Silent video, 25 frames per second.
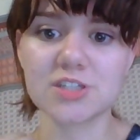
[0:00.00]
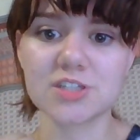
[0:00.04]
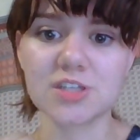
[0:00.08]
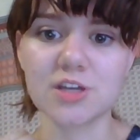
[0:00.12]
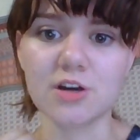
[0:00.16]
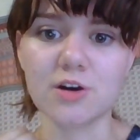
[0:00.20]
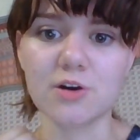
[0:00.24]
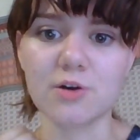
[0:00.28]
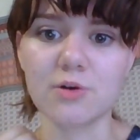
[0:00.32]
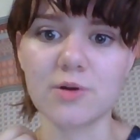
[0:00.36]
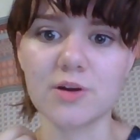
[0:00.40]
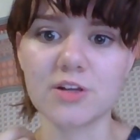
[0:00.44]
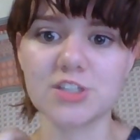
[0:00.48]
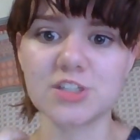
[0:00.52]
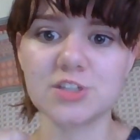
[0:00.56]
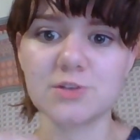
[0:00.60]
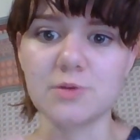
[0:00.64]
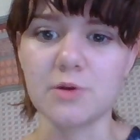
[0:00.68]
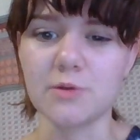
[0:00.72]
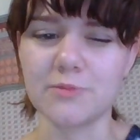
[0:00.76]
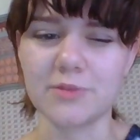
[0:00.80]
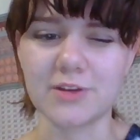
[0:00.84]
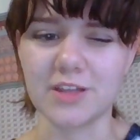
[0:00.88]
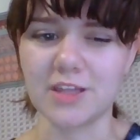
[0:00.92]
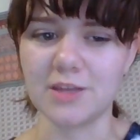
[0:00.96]
so
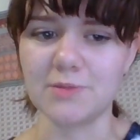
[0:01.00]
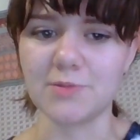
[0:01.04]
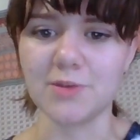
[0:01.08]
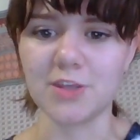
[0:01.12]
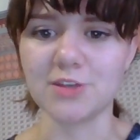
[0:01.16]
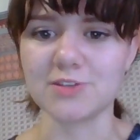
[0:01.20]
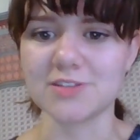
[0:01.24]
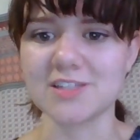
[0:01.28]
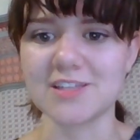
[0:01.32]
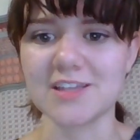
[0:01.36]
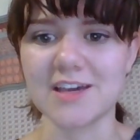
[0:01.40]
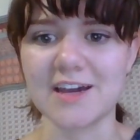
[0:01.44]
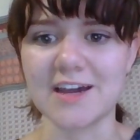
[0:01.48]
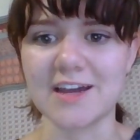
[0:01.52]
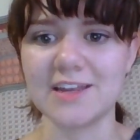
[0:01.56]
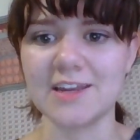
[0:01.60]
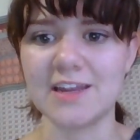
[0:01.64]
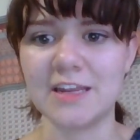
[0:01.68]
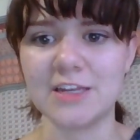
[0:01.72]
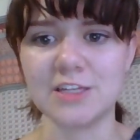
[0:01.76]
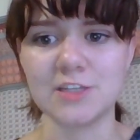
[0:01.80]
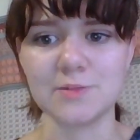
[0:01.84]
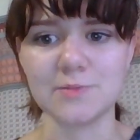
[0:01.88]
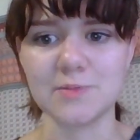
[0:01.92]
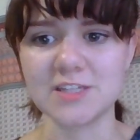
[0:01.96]
she won't really be used to that
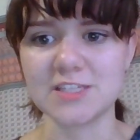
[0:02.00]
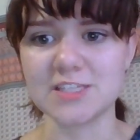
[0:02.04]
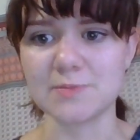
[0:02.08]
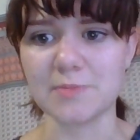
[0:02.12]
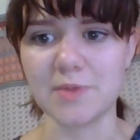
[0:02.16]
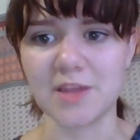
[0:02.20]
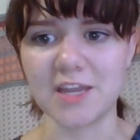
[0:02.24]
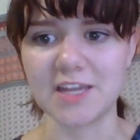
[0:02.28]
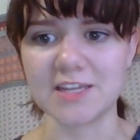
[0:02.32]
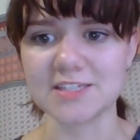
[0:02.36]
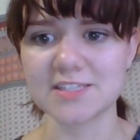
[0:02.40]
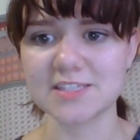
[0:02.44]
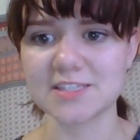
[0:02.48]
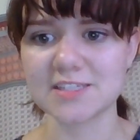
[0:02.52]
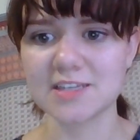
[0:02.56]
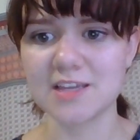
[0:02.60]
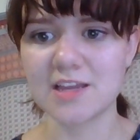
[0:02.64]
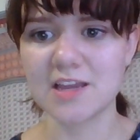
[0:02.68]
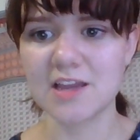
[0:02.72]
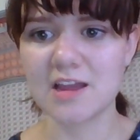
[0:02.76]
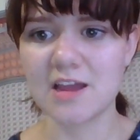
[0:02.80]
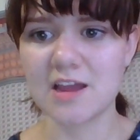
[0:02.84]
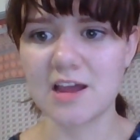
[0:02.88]
intimate space.